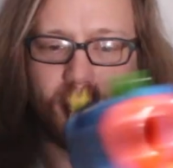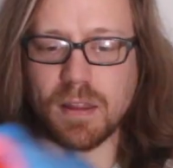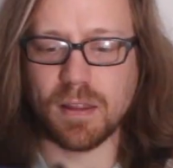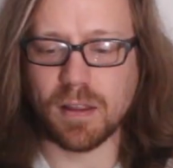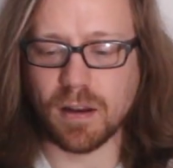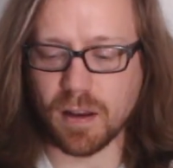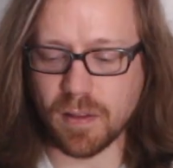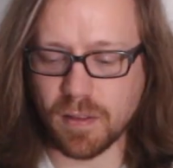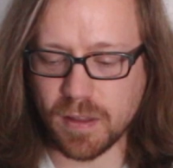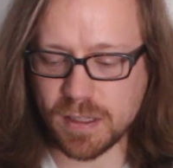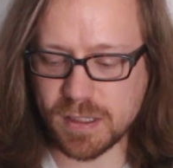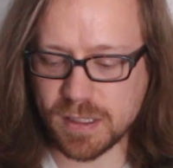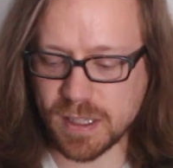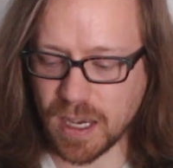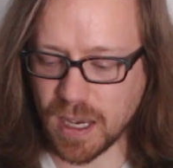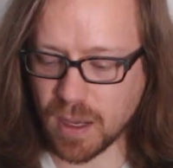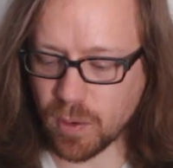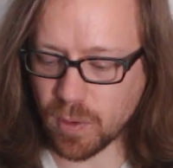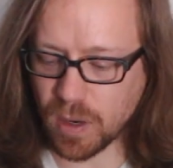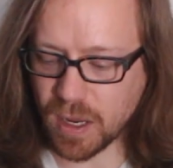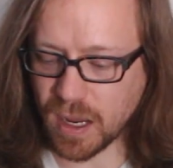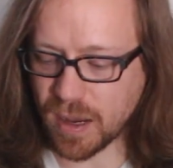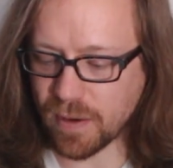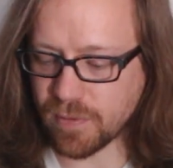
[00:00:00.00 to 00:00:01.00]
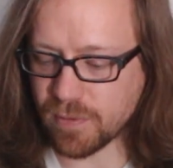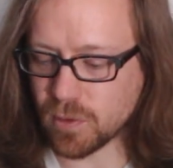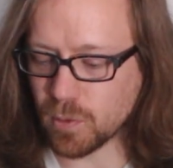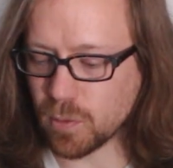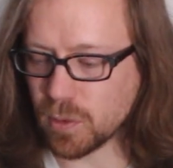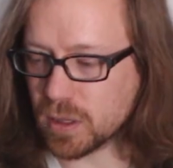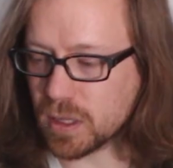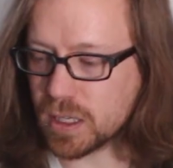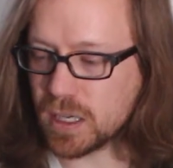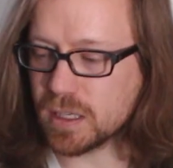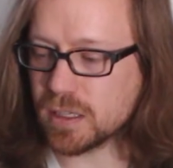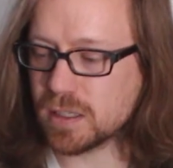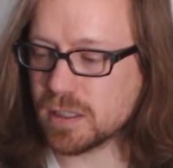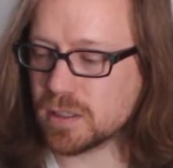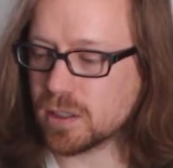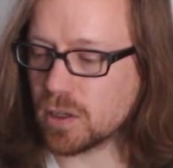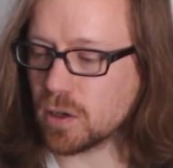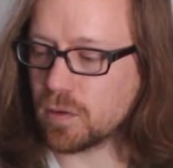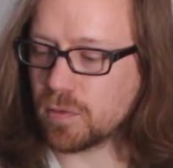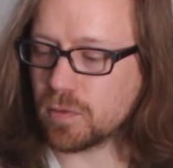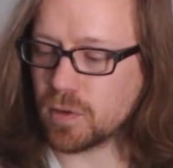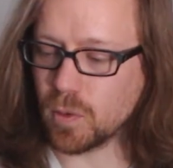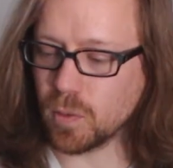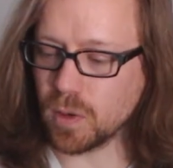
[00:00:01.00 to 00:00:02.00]
Then on this side we have the release, so
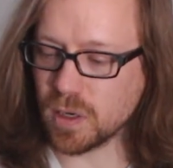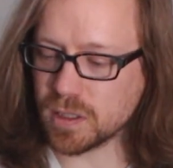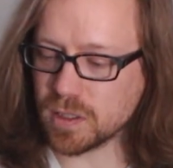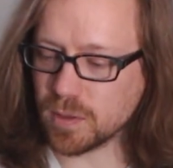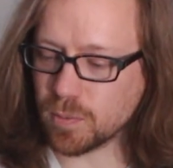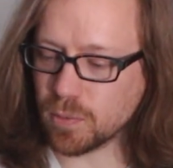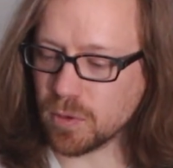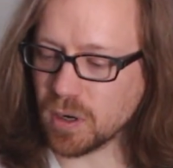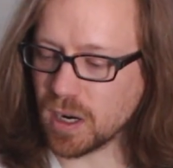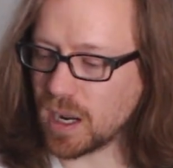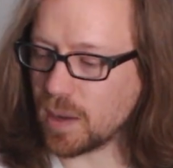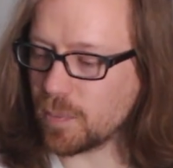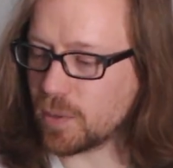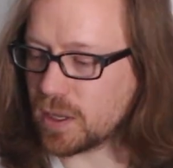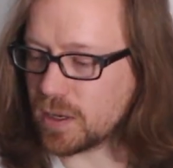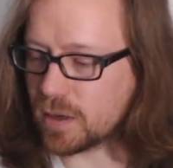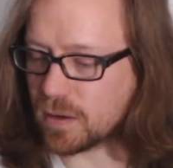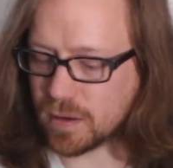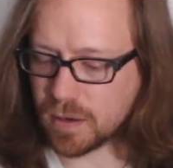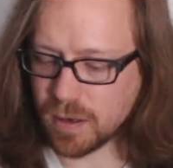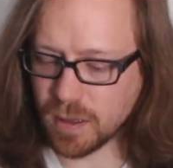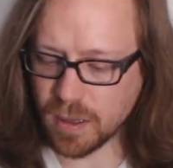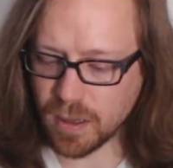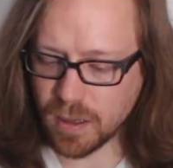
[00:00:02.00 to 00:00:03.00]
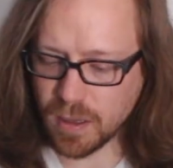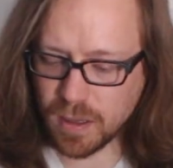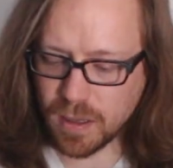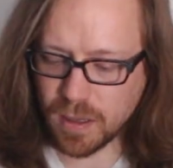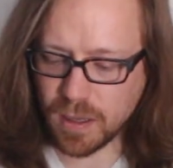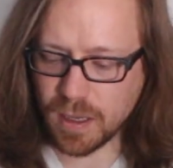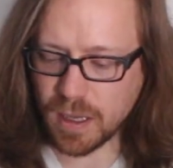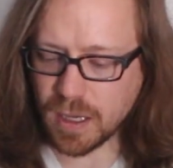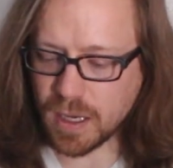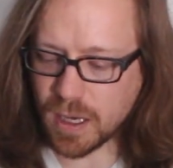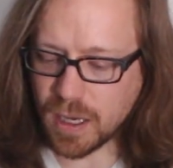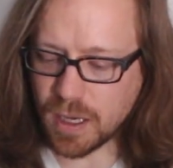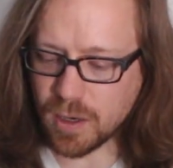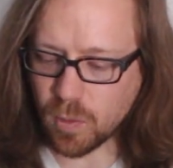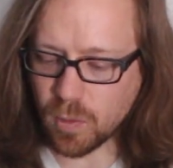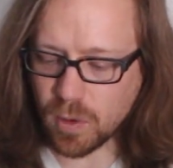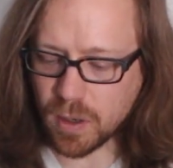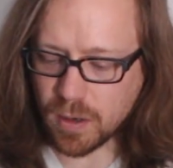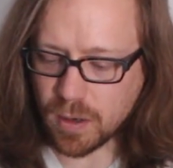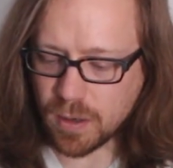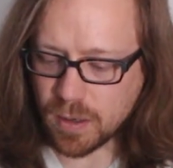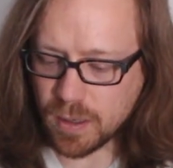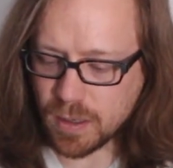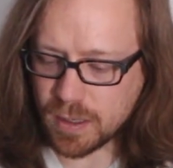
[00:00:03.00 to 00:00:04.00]
if you want to prime it and you
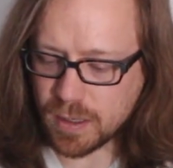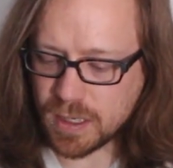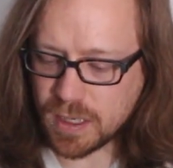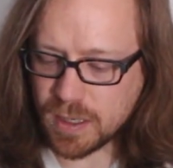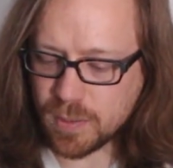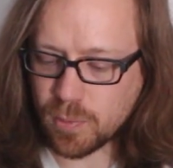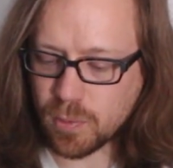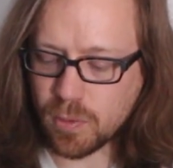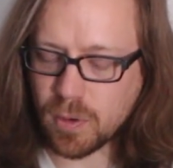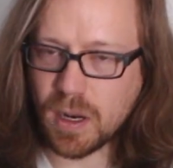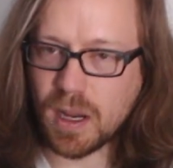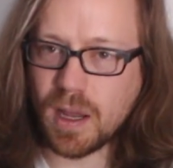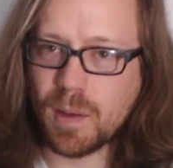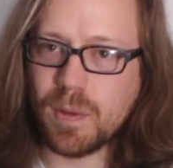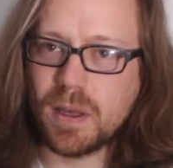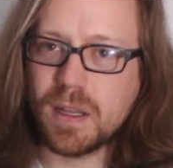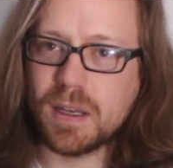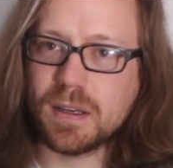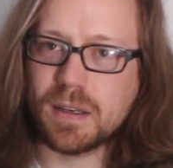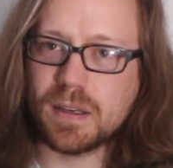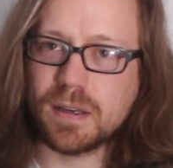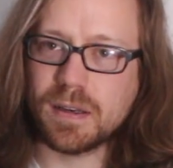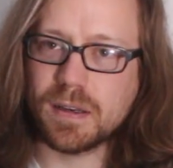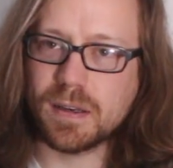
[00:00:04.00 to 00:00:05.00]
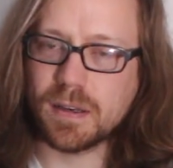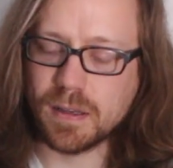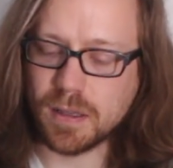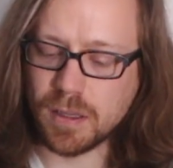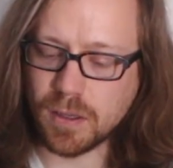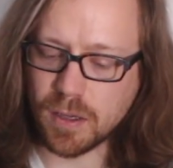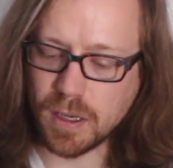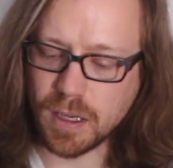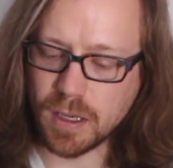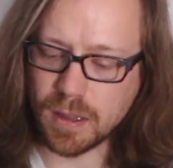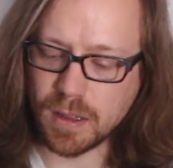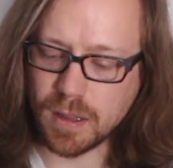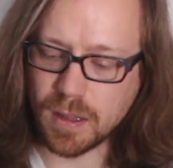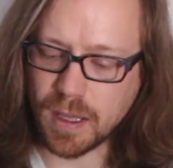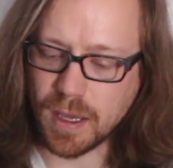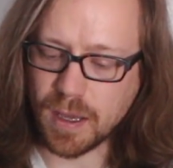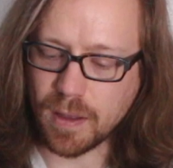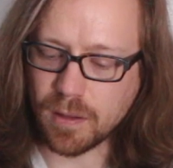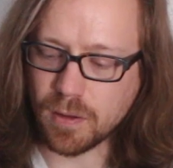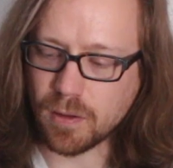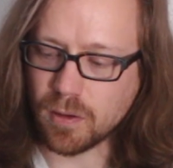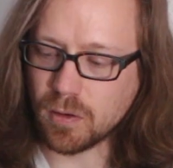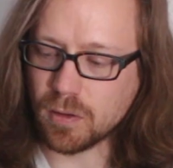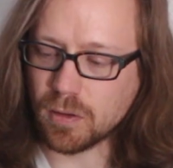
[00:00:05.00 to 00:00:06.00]
want to de-prime it, you hit
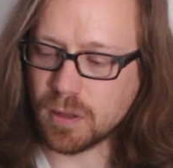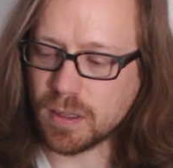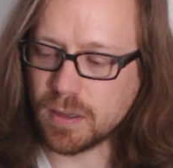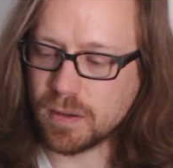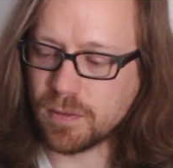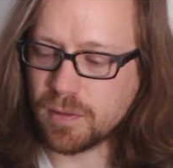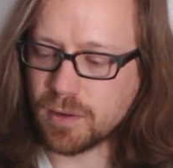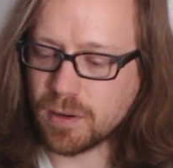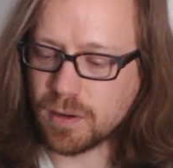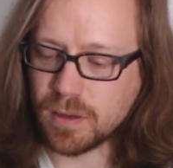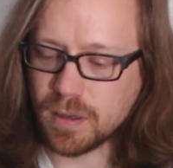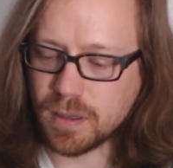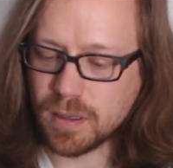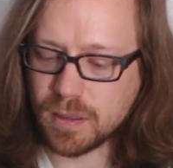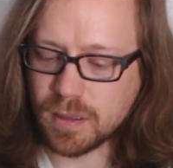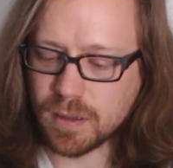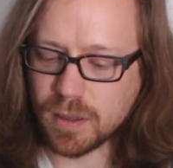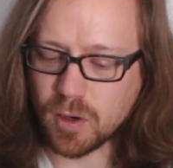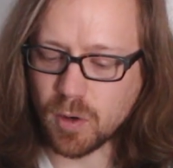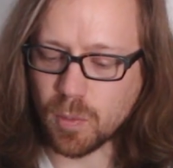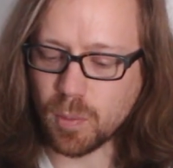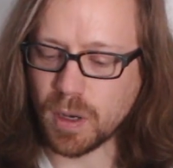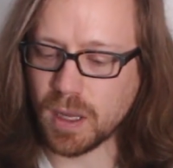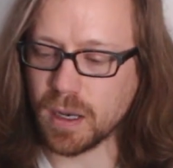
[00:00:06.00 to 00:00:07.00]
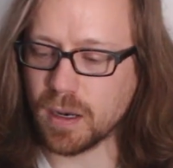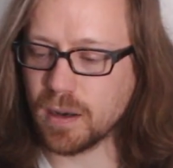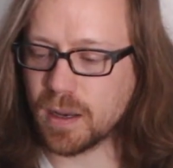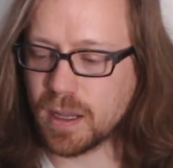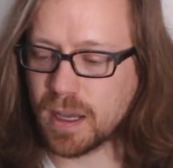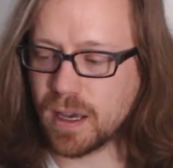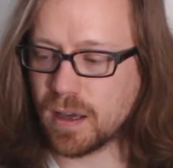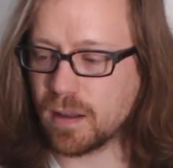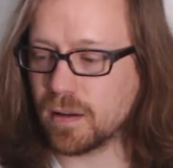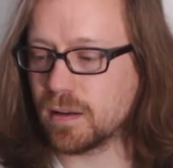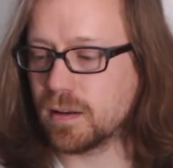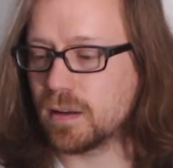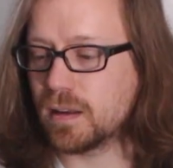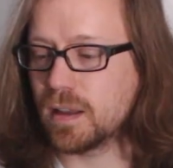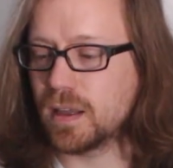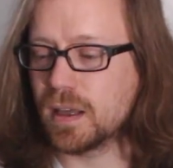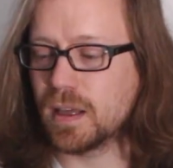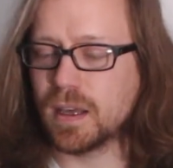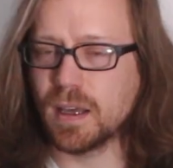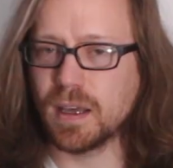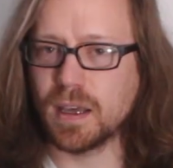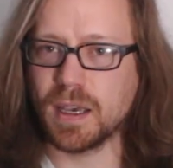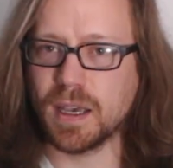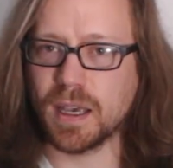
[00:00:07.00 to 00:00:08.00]
that little lever, little button down,
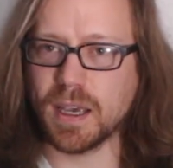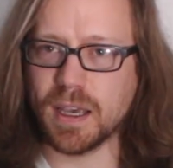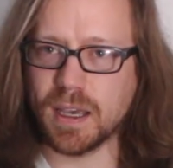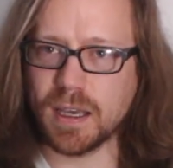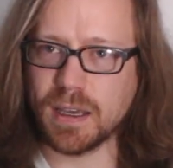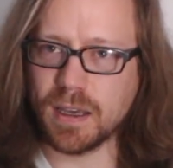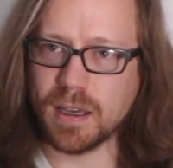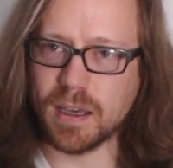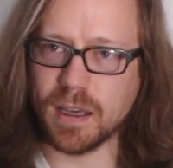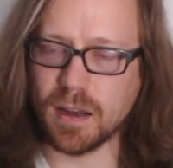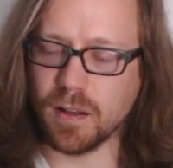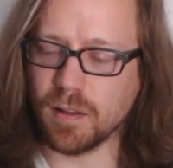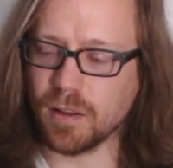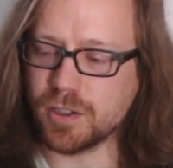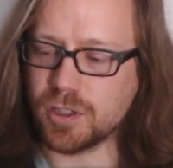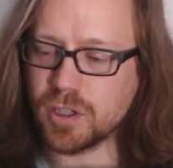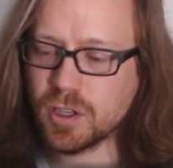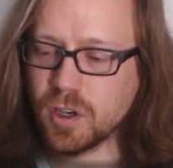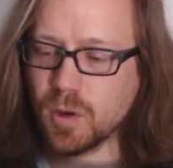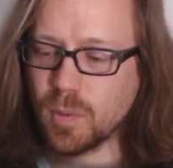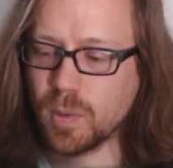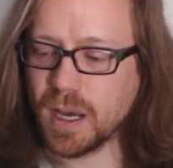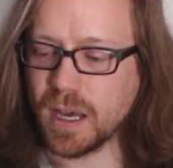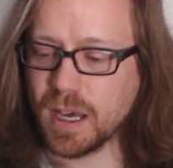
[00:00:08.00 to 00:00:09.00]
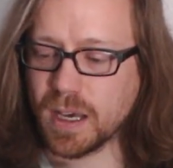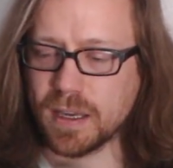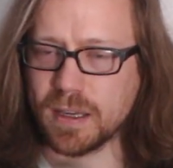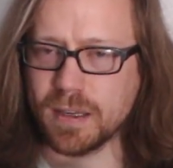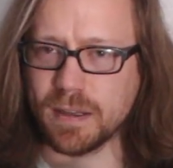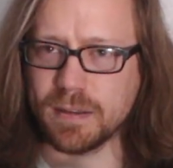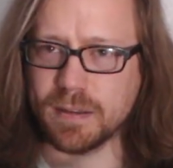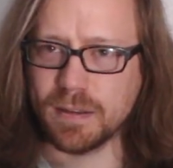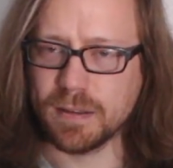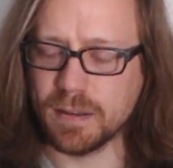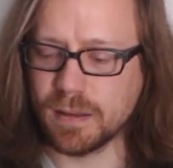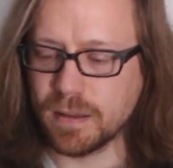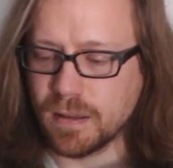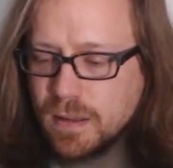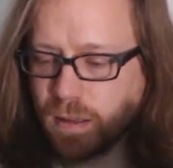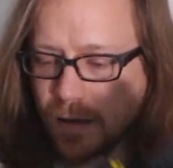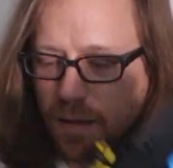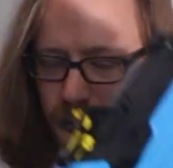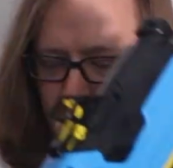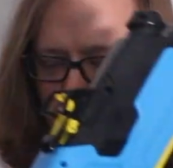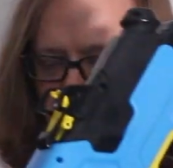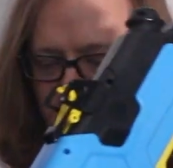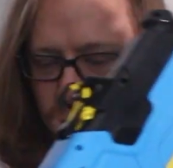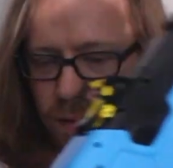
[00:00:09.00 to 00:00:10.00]
and it'll let you go back
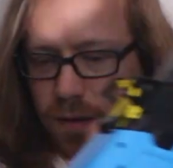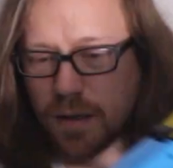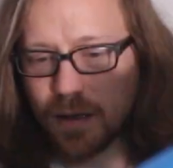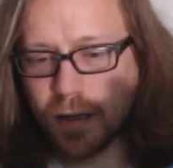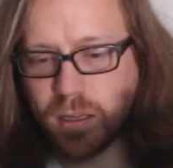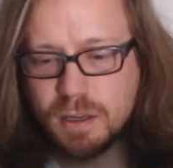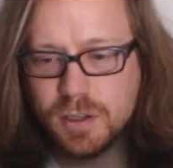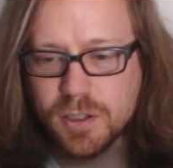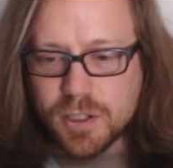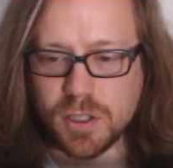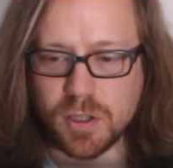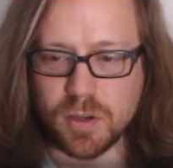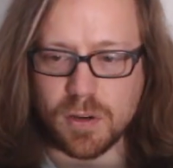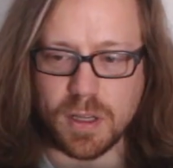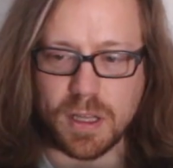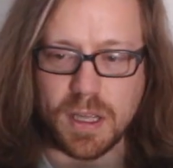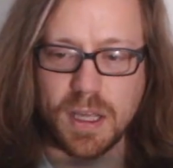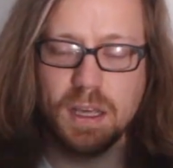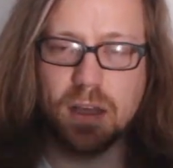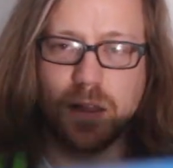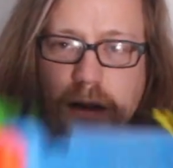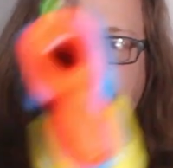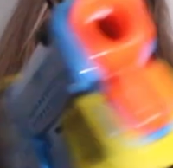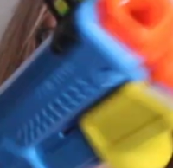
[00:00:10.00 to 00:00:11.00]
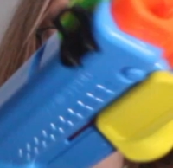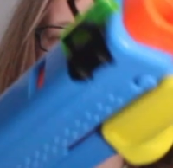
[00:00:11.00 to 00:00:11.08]
and shoot again.